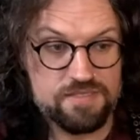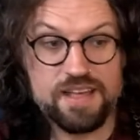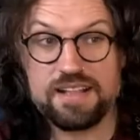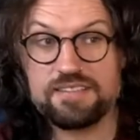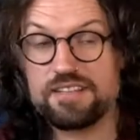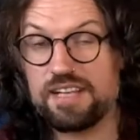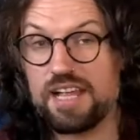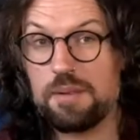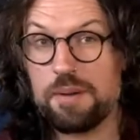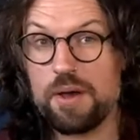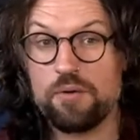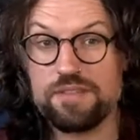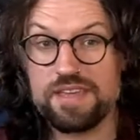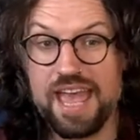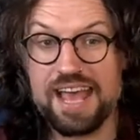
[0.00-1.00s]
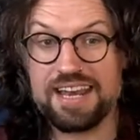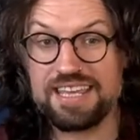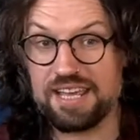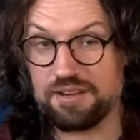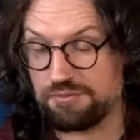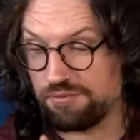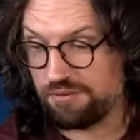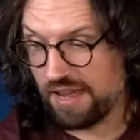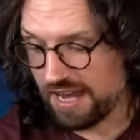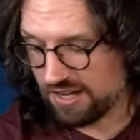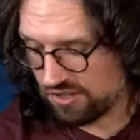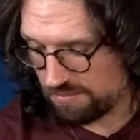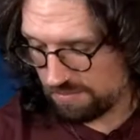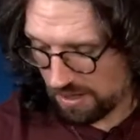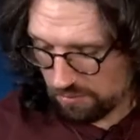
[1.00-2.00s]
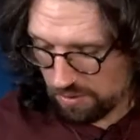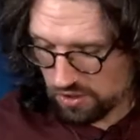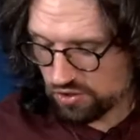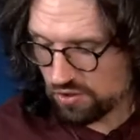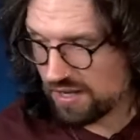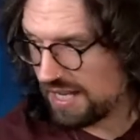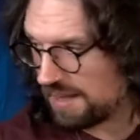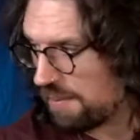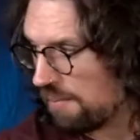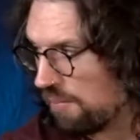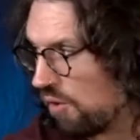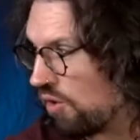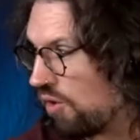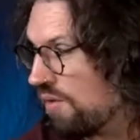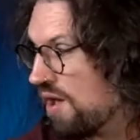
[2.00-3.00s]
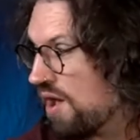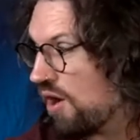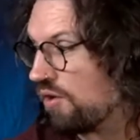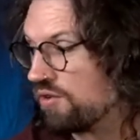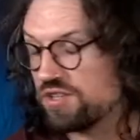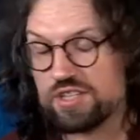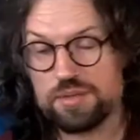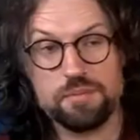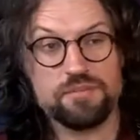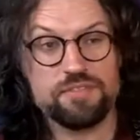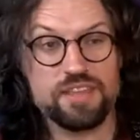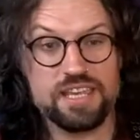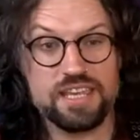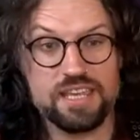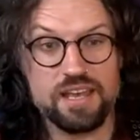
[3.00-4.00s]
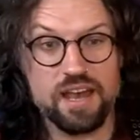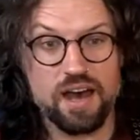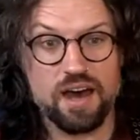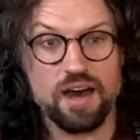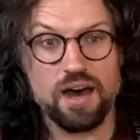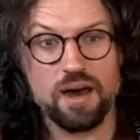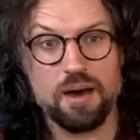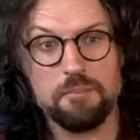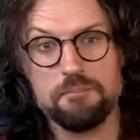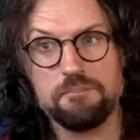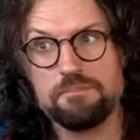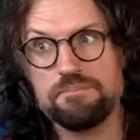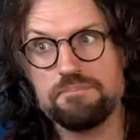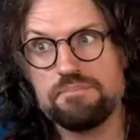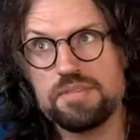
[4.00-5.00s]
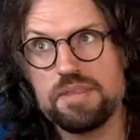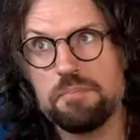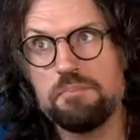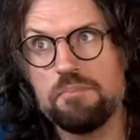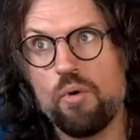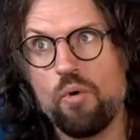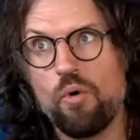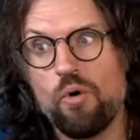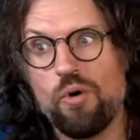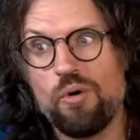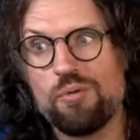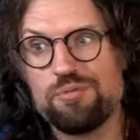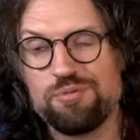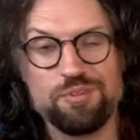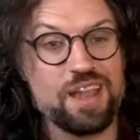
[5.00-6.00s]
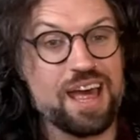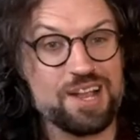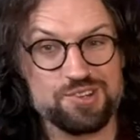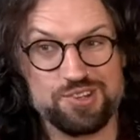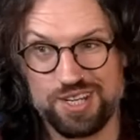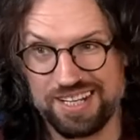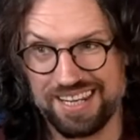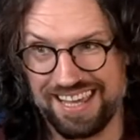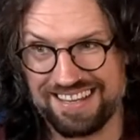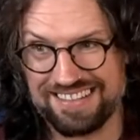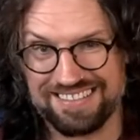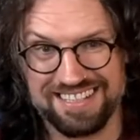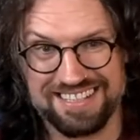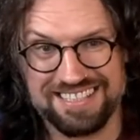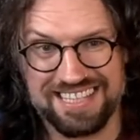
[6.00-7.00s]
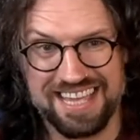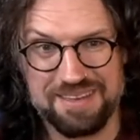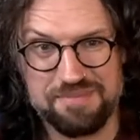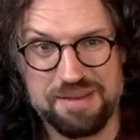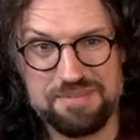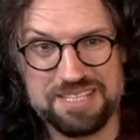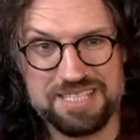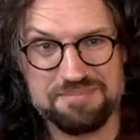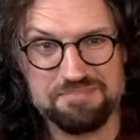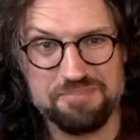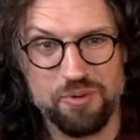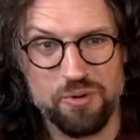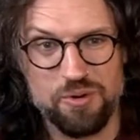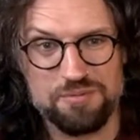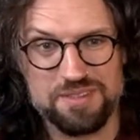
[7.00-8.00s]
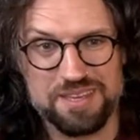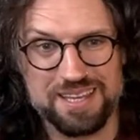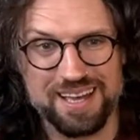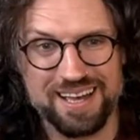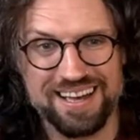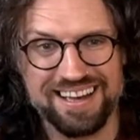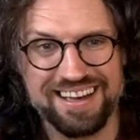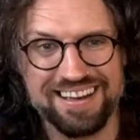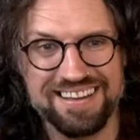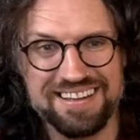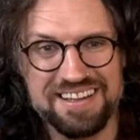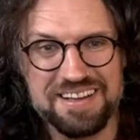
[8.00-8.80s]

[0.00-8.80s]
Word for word: that's a little bit on the Eddie inflection, but I want to show you a little bit more on some of the um, the more flashy licks, let's say, maybe some more of the uh,